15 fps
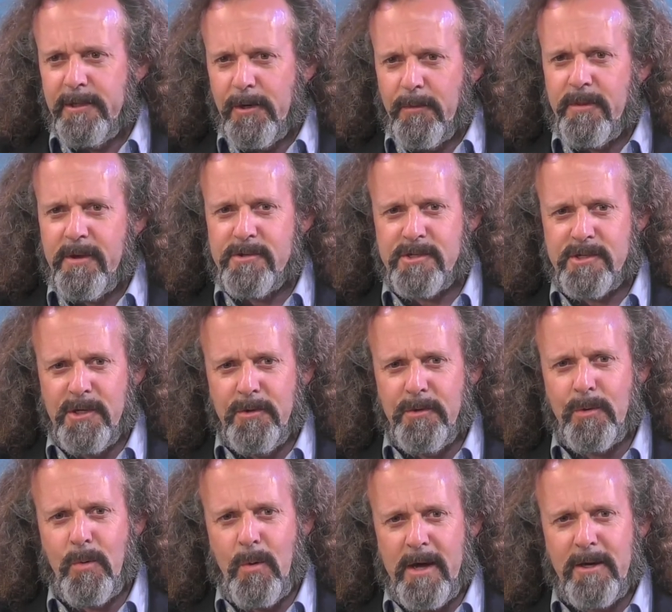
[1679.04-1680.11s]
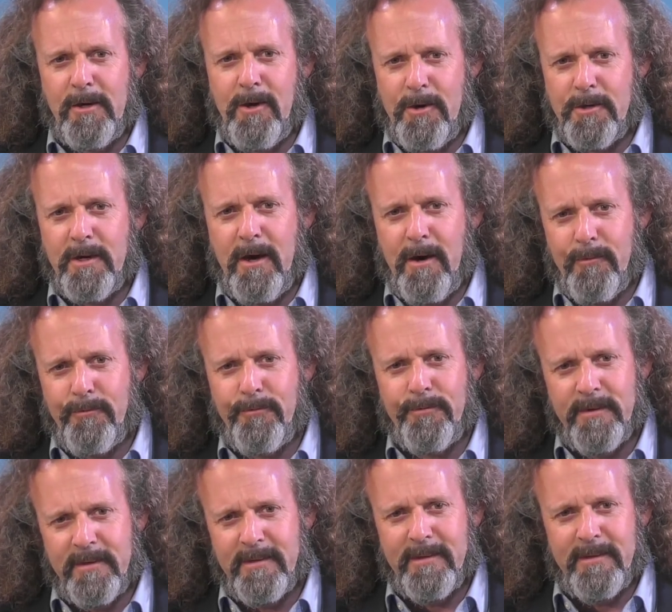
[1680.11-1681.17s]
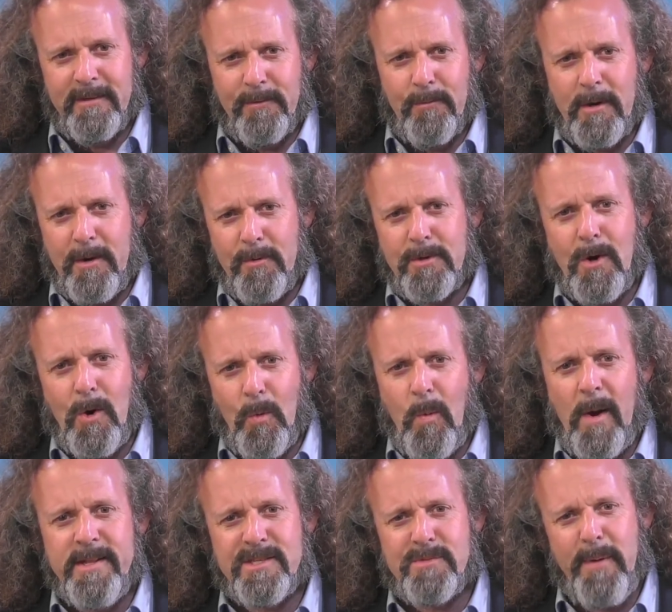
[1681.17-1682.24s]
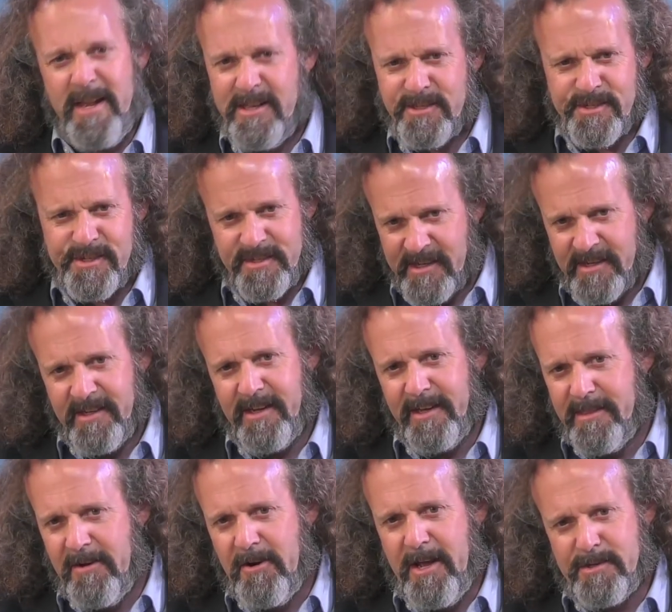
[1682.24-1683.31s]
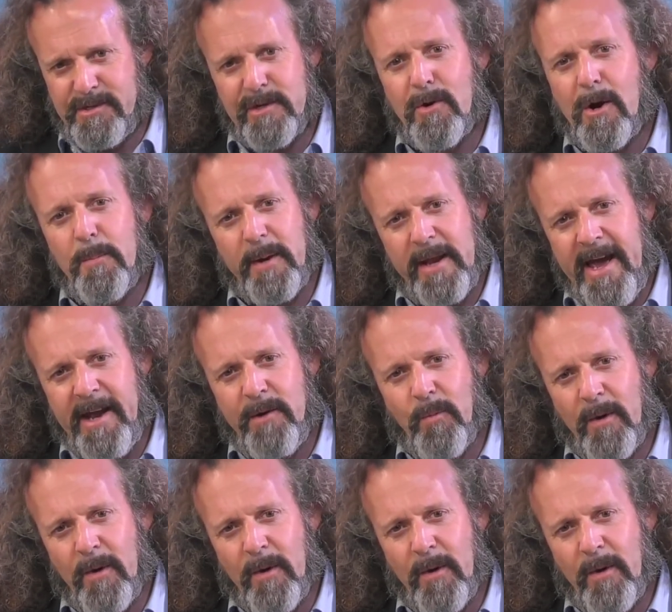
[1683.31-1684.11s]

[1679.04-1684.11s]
there's still quite a lot of what I would call white space in their net zero plan,